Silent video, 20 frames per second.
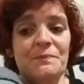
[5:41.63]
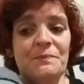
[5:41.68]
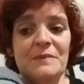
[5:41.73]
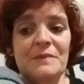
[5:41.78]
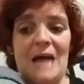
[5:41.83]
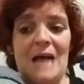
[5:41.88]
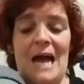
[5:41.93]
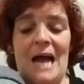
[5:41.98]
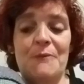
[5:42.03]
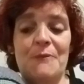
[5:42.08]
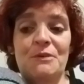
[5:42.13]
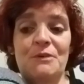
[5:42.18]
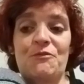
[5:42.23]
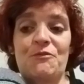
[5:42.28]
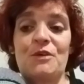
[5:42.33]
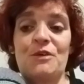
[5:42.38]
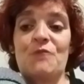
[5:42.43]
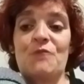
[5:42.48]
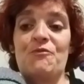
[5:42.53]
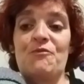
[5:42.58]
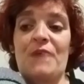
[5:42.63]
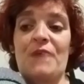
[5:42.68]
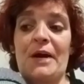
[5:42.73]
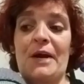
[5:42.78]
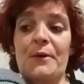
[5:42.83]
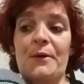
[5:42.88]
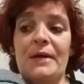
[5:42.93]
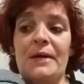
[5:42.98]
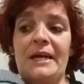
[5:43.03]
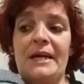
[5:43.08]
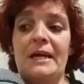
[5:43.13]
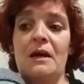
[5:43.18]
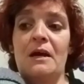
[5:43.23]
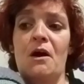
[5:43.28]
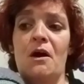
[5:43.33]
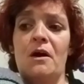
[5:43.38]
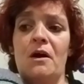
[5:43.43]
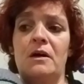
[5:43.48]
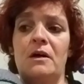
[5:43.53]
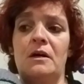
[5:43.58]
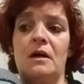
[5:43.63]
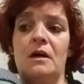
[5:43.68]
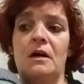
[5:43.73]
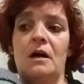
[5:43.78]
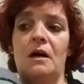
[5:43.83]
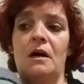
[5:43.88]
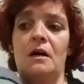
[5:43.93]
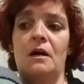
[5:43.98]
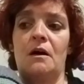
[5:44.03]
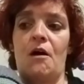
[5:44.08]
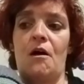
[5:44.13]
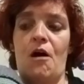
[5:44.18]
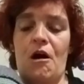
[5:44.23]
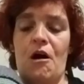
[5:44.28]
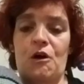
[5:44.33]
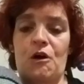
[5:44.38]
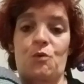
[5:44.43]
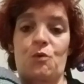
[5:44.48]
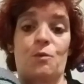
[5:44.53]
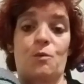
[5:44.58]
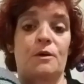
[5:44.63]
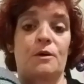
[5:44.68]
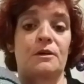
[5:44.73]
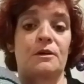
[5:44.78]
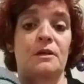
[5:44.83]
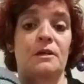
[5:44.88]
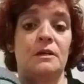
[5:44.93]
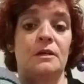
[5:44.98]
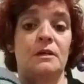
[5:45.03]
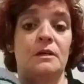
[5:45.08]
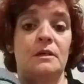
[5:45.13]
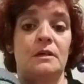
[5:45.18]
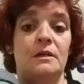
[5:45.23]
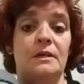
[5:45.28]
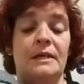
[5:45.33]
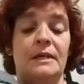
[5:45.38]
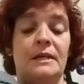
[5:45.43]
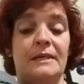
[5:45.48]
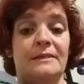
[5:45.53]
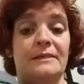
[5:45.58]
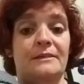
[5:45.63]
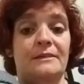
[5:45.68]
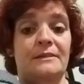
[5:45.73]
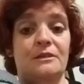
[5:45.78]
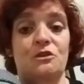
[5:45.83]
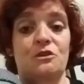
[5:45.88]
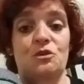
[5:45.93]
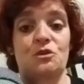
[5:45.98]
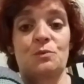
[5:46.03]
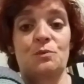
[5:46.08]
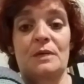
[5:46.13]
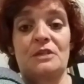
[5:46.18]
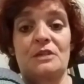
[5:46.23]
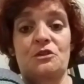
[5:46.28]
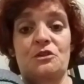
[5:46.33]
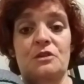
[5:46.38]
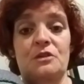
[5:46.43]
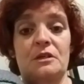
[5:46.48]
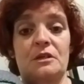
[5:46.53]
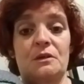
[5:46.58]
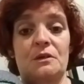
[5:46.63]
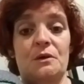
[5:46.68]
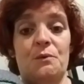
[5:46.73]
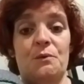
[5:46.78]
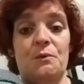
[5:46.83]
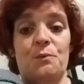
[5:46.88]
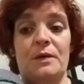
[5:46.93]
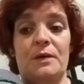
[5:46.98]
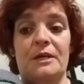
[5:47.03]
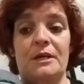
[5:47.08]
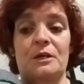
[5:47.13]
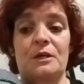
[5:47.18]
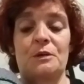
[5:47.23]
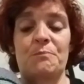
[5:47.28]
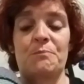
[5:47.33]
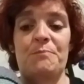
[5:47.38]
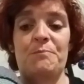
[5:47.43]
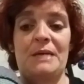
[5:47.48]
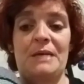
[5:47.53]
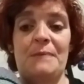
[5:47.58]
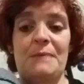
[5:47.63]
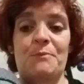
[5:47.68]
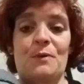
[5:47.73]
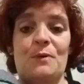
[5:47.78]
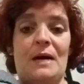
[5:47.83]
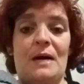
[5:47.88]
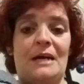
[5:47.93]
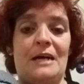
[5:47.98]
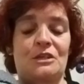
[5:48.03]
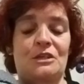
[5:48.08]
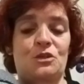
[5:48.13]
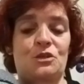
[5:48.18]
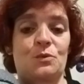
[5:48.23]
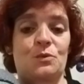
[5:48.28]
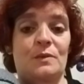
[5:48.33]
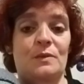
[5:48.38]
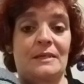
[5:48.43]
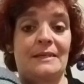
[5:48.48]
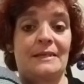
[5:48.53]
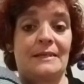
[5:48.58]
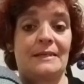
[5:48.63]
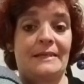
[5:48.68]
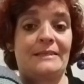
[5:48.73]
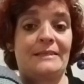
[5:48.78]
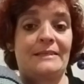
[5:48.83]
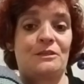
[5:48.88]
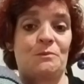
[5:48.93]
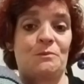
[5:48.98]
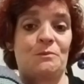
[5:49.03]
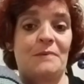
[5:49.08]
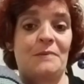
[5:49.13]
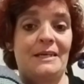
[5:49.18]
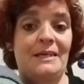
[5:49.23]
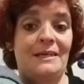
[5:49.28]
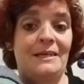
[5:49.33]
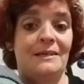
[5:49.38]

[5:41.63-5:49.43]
I would feel very awkward in a situation where people actually liked me